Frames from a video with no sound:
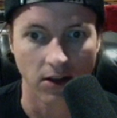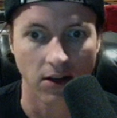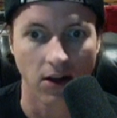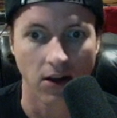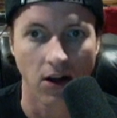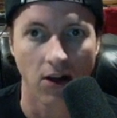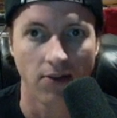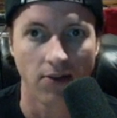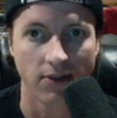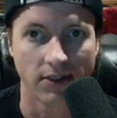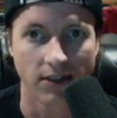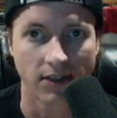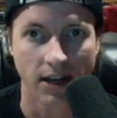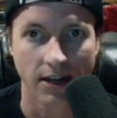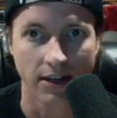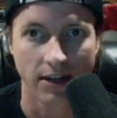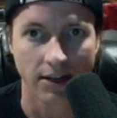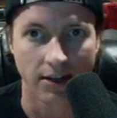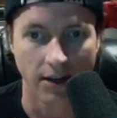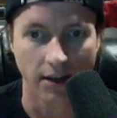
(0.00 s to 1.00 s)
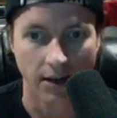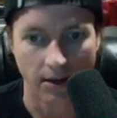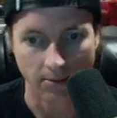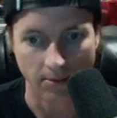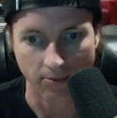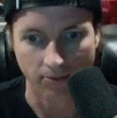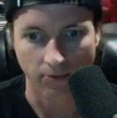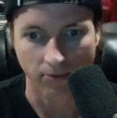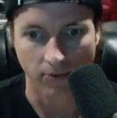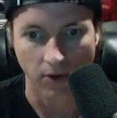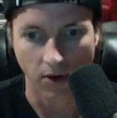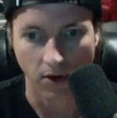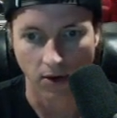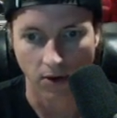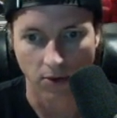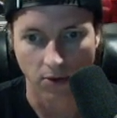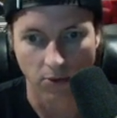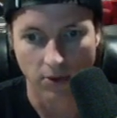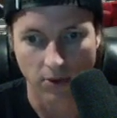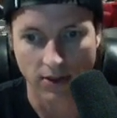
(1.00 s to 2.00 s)
all of a sudden, um,
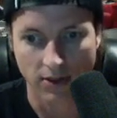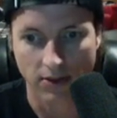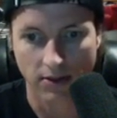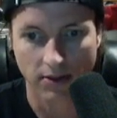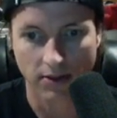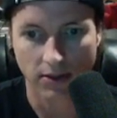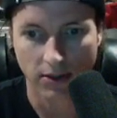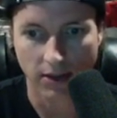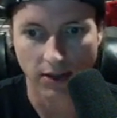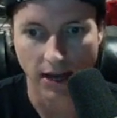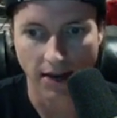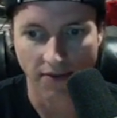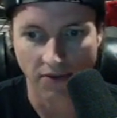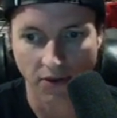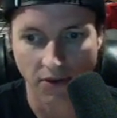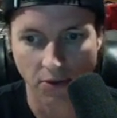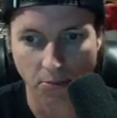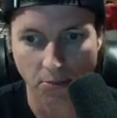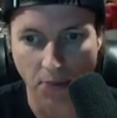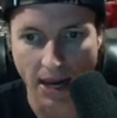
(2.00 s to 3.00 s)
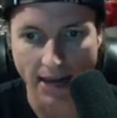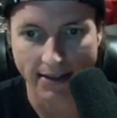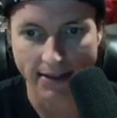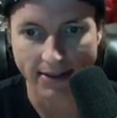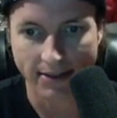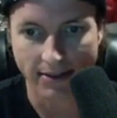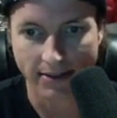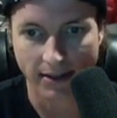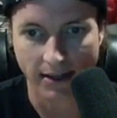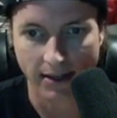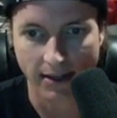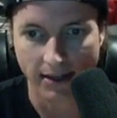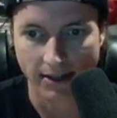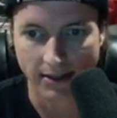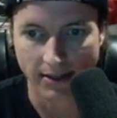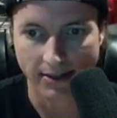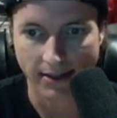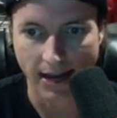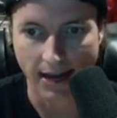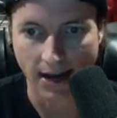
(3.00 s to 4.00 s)
we still have the bass uh,
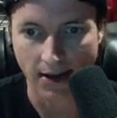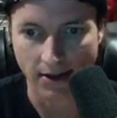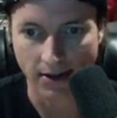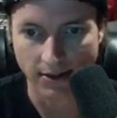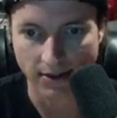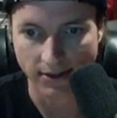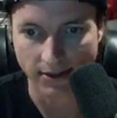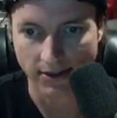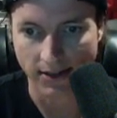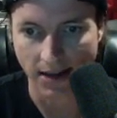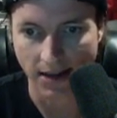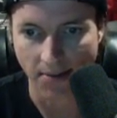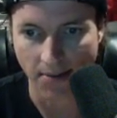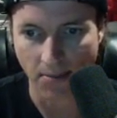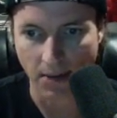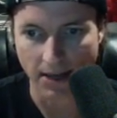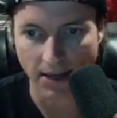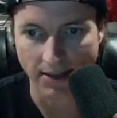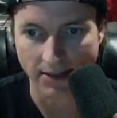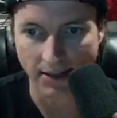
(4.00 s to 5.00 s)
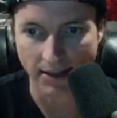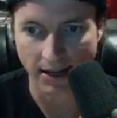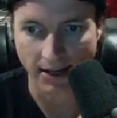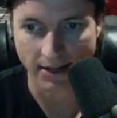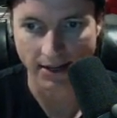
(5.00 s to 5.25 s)
sound. It's the same bass line as